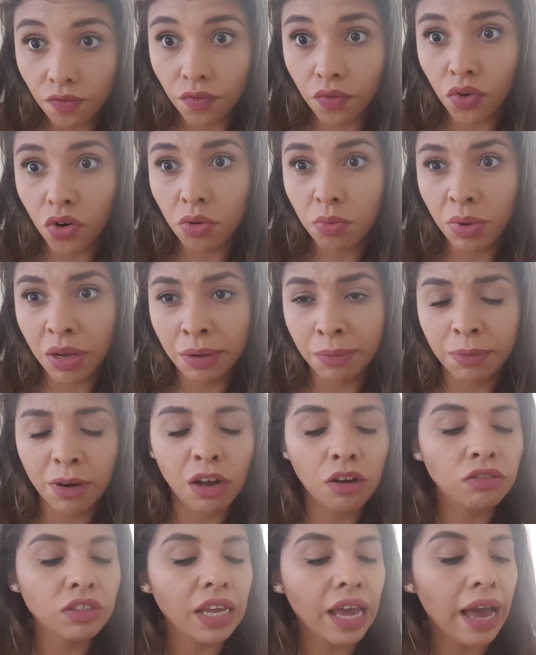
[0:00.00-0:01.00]
For my
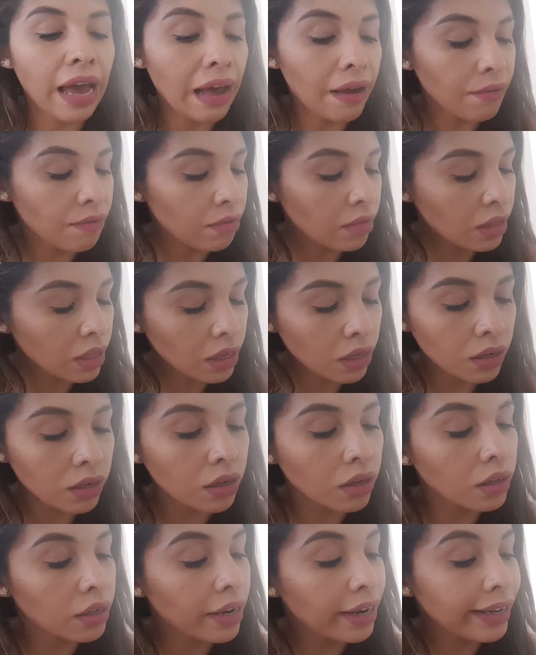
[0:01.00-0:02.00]
brows, I have the
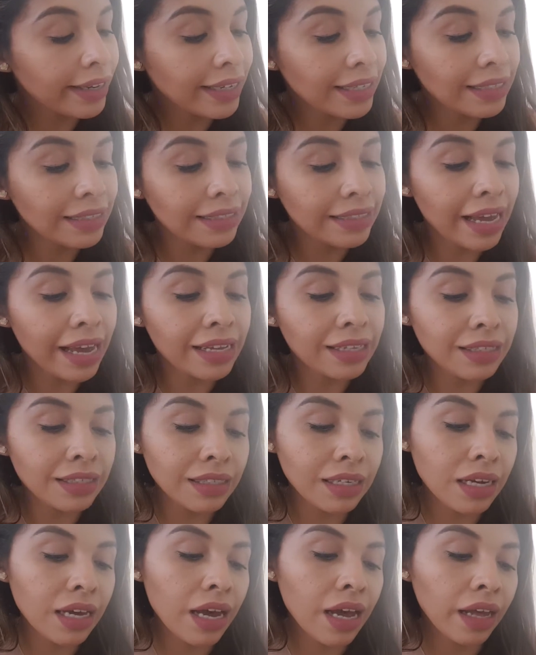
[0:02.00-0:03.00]

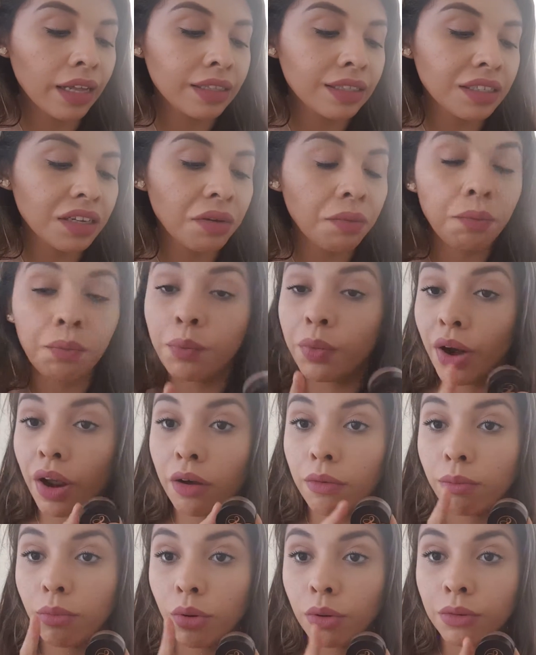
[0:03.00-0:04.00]
Anastasia Dip
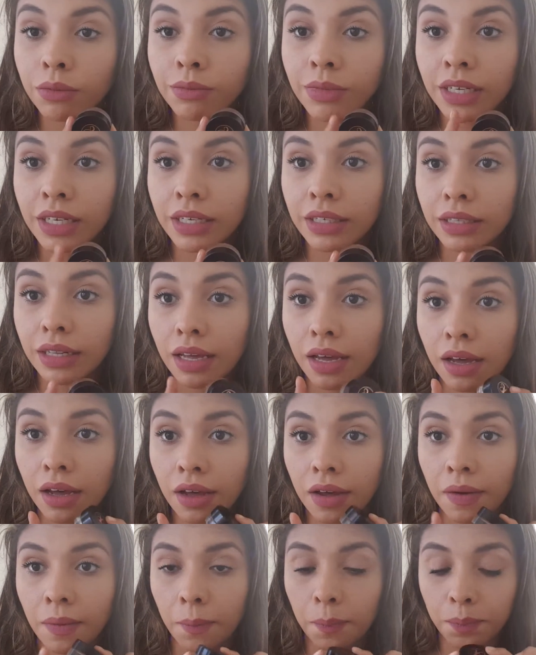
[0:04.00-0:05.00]
Brow Pomade
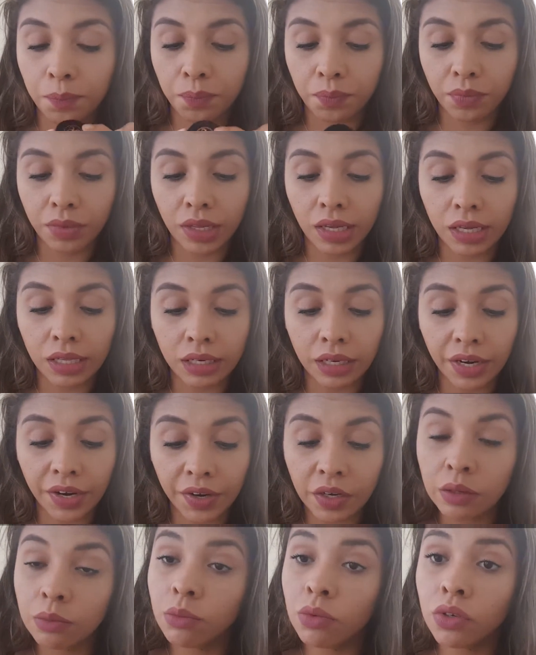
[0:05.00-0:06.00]
in
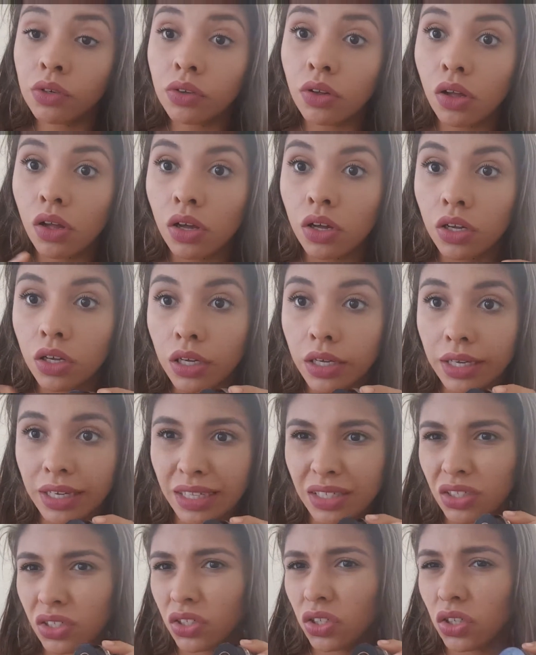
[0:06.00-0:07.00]
caramel.
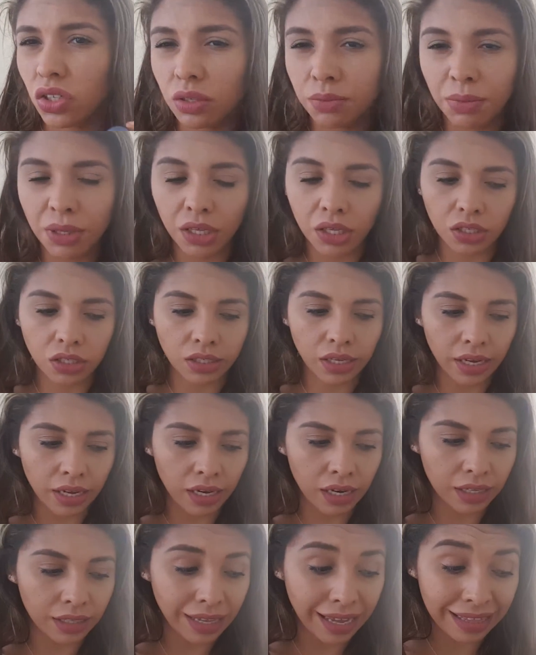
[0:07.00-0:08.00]
It's just because
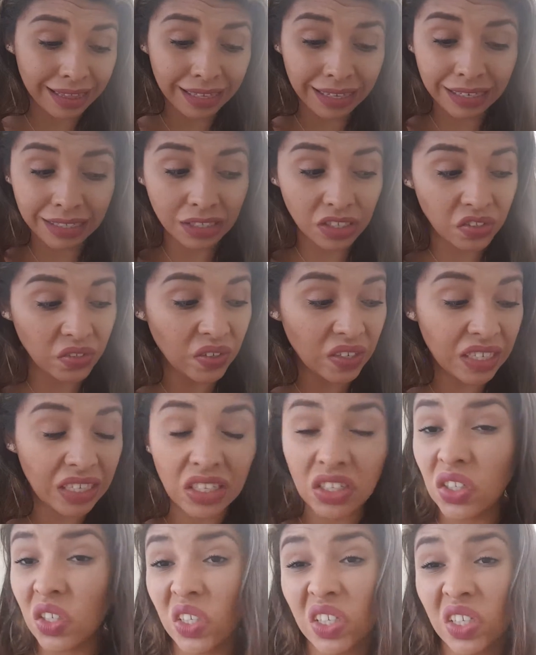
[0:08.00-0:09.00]
I think it's really
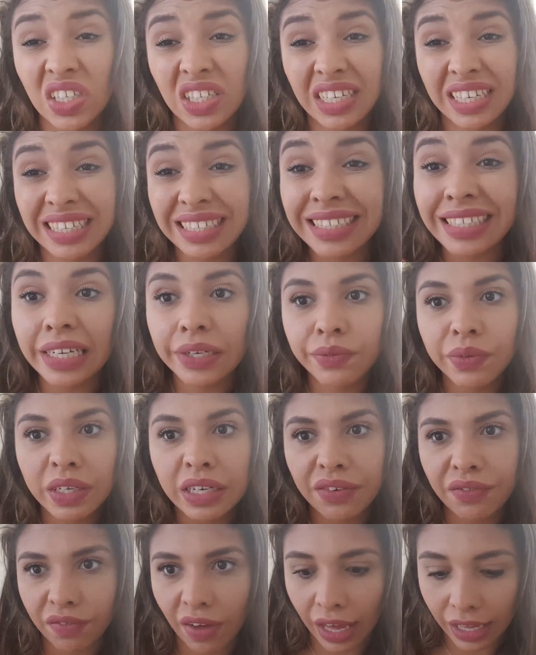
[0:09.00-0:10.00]
easy and
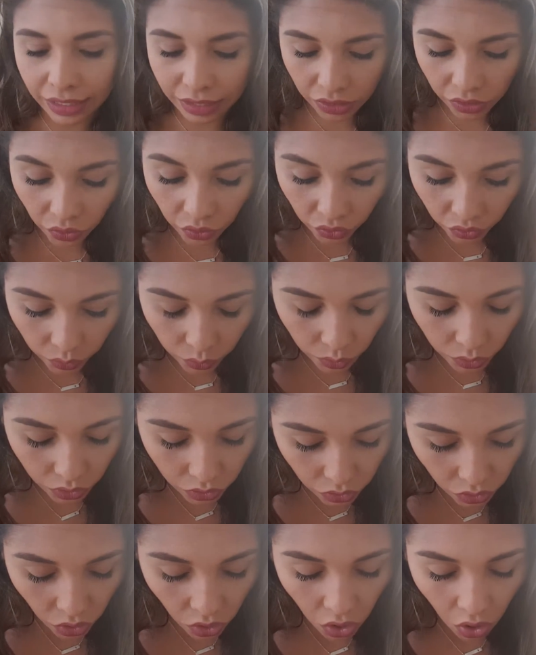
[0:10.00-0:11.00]
really fast to
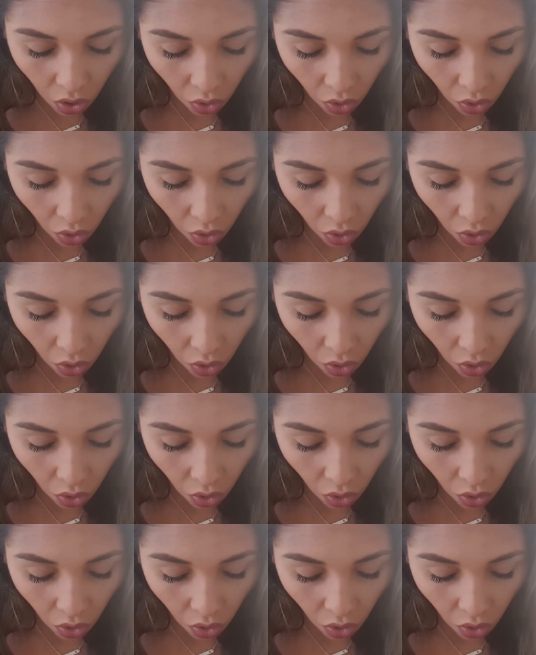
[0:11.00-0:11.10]
use.